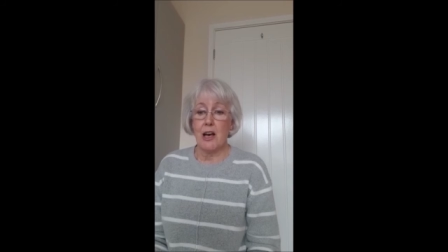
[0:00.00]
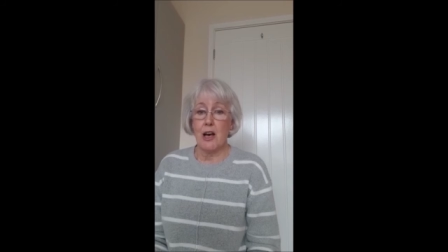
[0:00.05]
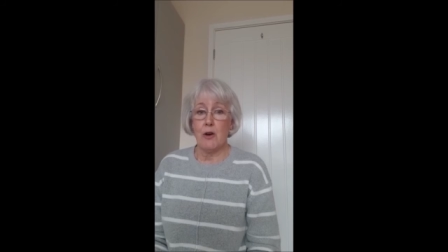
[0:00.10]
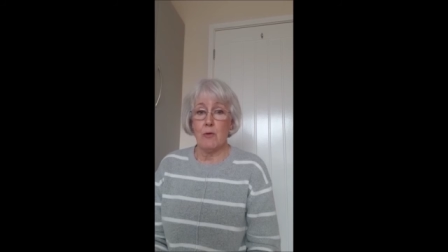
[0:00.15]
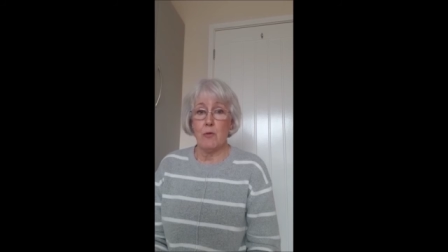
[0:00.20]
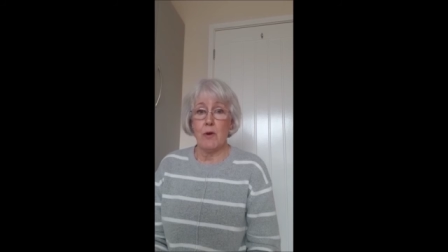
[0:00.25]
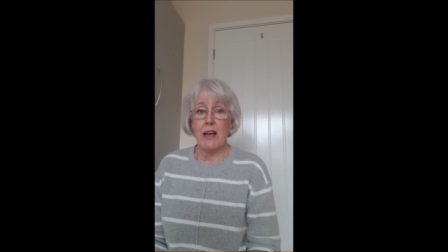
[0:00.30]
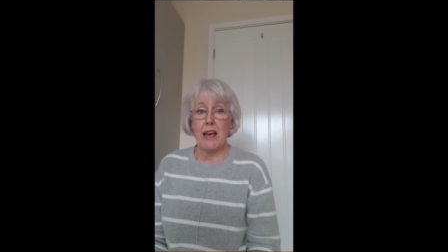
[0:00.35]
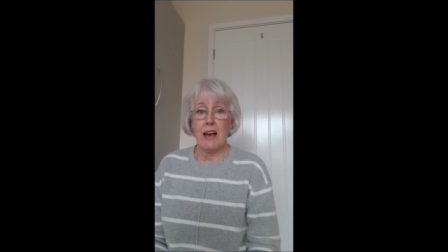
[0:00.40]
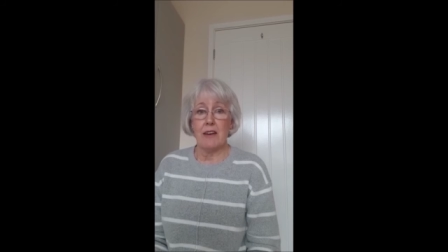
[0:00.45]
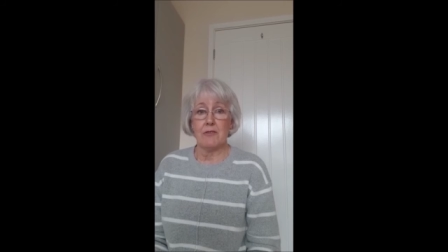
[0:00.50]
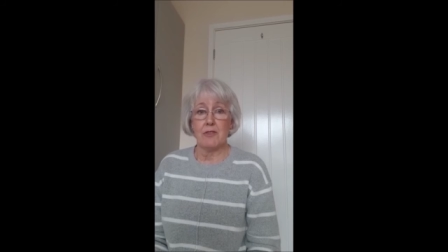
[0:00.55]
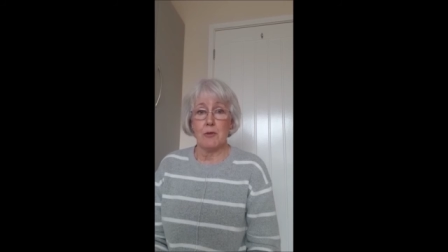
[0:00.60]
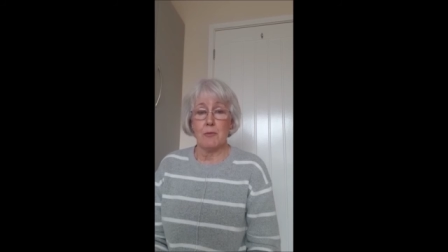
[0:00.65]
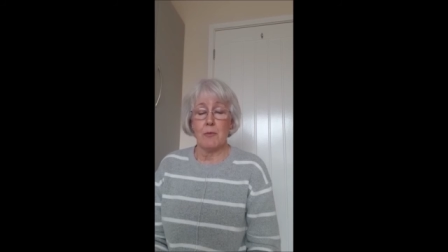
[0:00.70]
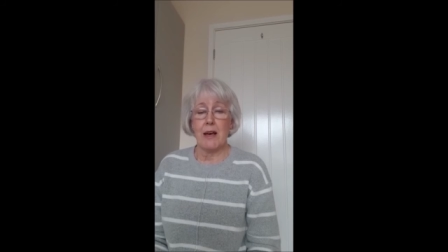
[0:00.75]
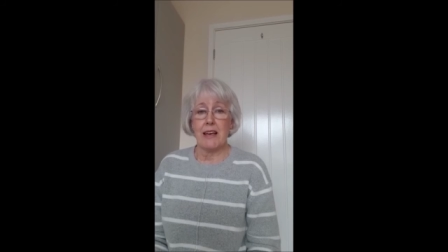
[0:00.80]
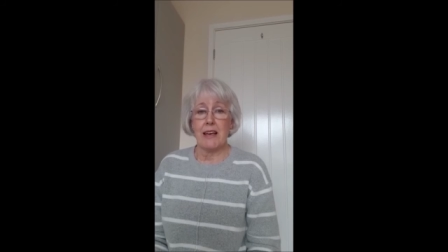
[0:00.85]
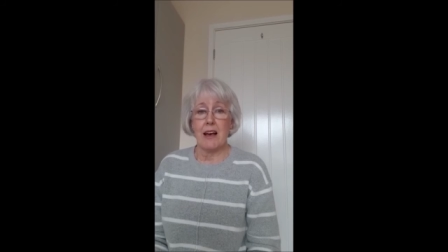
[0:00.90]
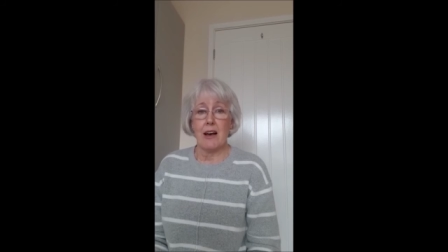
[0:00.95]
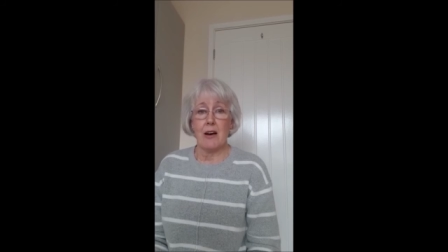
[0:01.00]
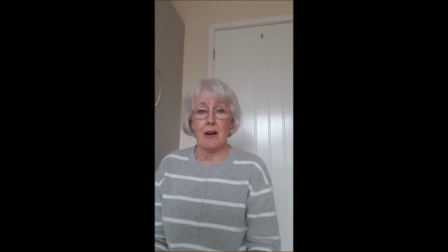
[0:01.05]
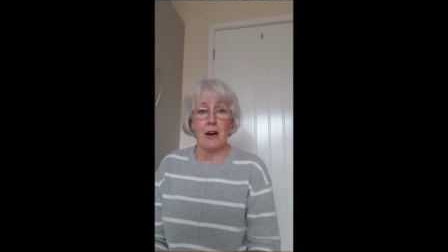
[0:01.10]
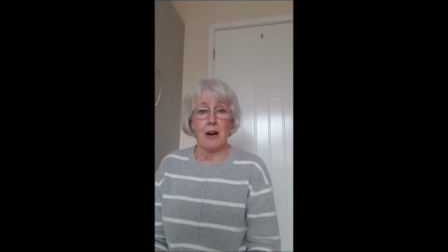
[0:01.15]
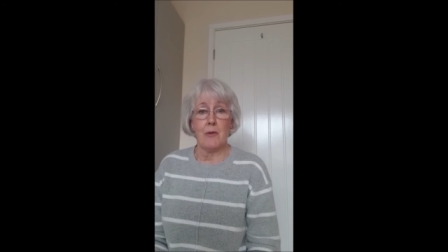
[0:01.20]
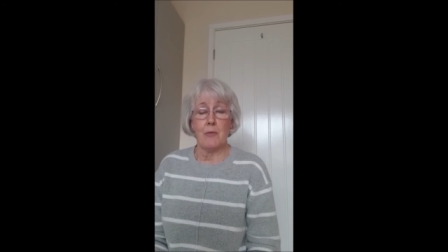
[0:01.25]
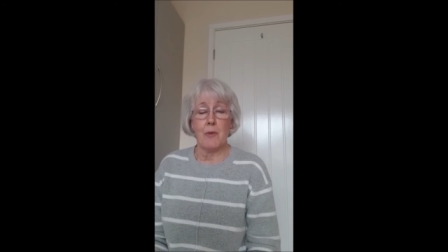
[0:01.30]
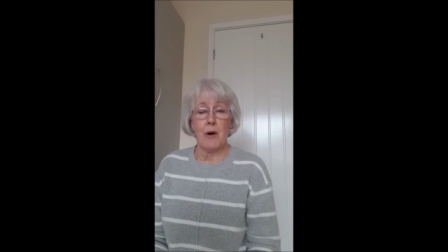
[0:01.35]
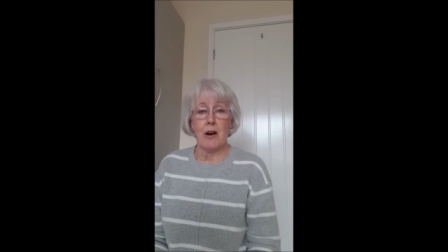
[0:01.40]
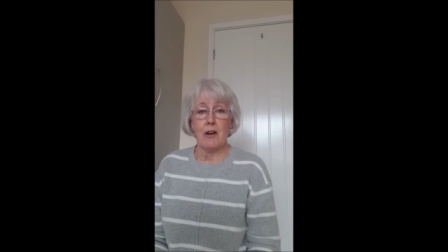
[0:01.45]
And we have to make our,
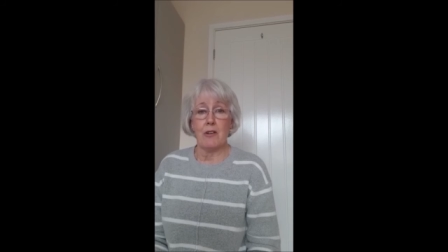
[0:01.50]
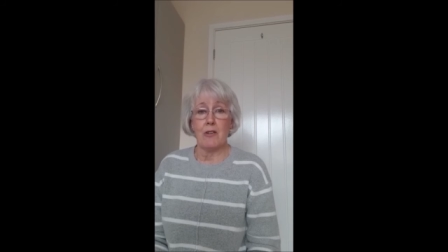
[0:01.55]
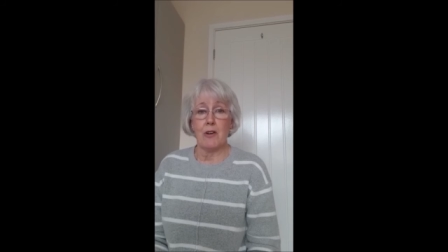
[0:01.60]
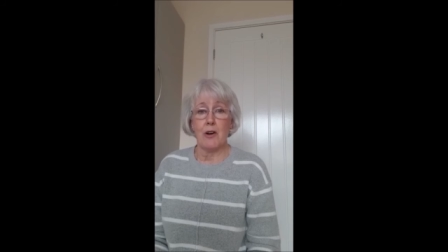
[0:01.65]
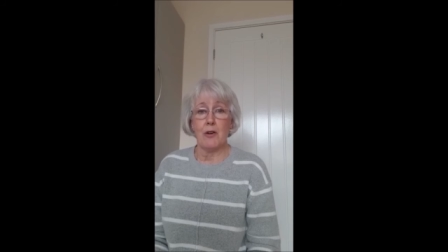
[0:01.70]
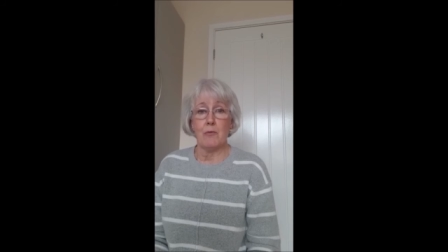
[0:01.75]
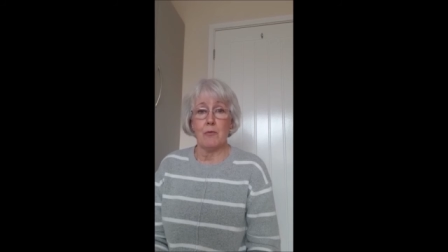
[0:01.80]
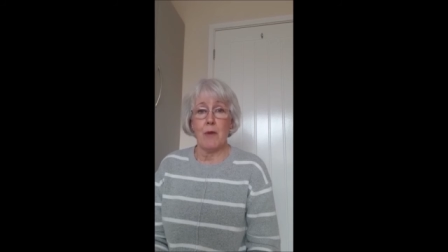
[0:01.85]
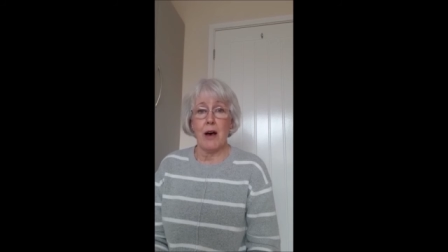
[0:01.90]
up our own